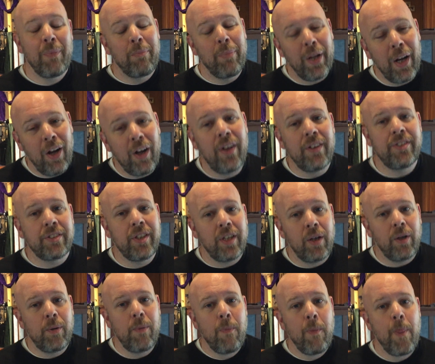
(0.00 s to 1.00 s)
but
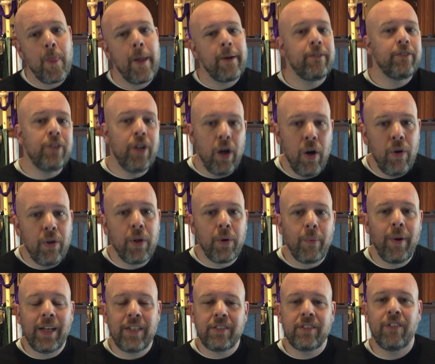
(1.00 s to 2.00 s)
also know the
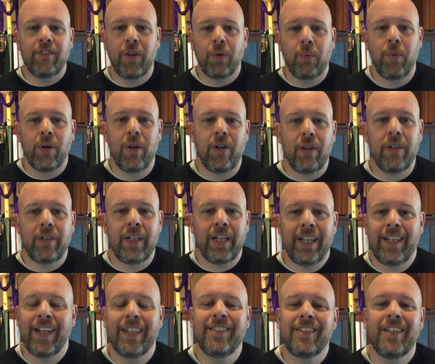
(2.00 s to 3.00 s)
rest of the world.
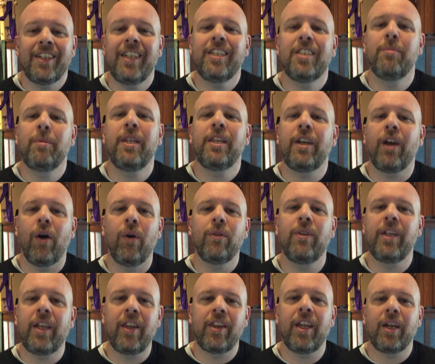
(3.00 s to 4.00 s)
It doesn't need to be the
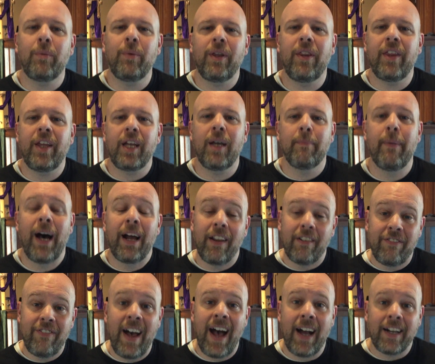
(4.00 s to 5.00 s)
only thing we think about.
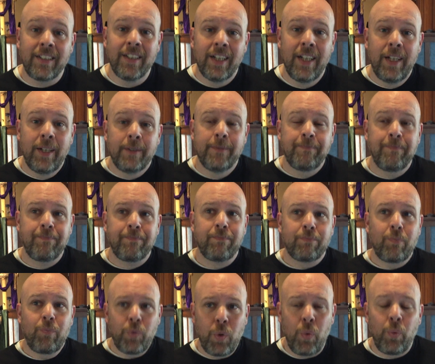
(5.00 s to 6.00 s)
In fact,
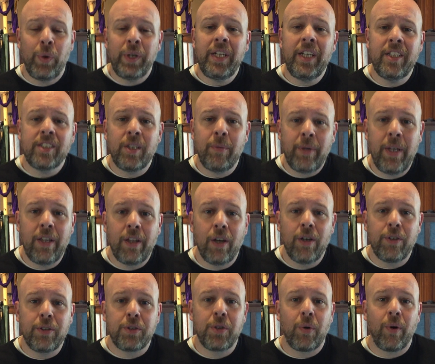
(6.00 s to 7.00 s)
we need to be
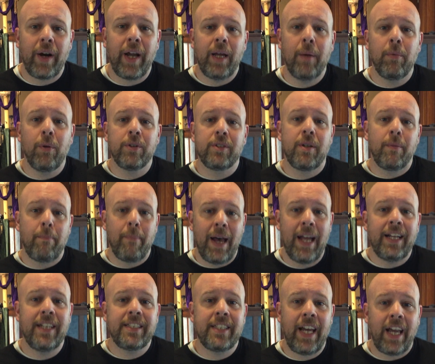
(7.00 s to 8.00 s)
those who are able to
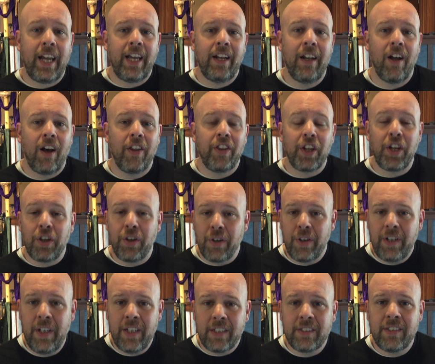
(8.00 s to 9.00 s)
meditate on the
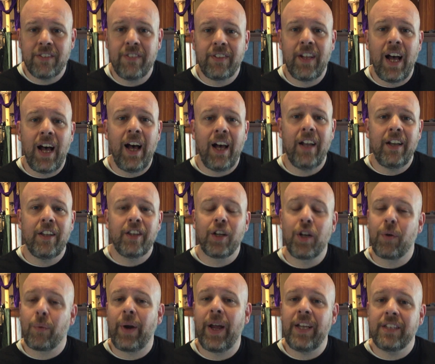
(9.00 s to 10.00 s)
goodness of God, the
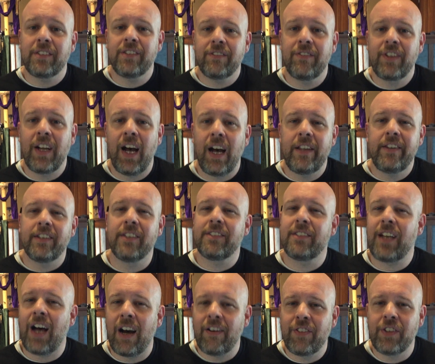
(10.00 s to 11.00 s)
grace of God, the
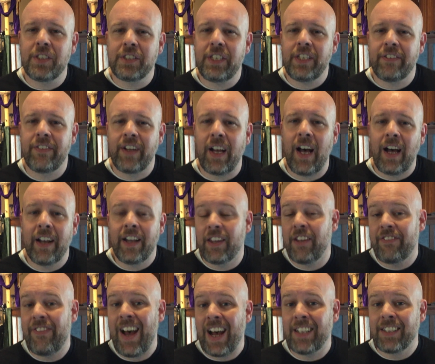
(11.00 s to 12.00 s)
sovereignty of God, and
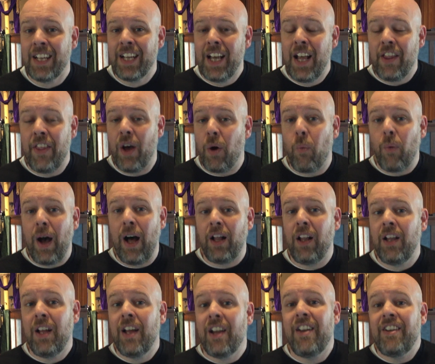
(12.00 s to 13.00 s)
the fact that
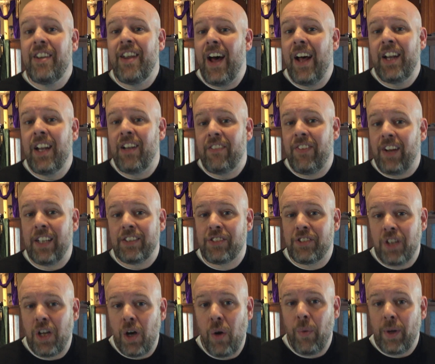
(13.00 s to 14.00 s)
while none of us
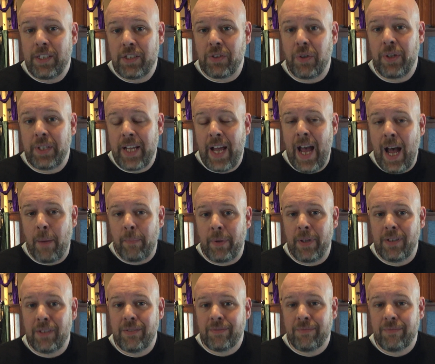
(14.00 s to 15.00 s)
know what's going to happen,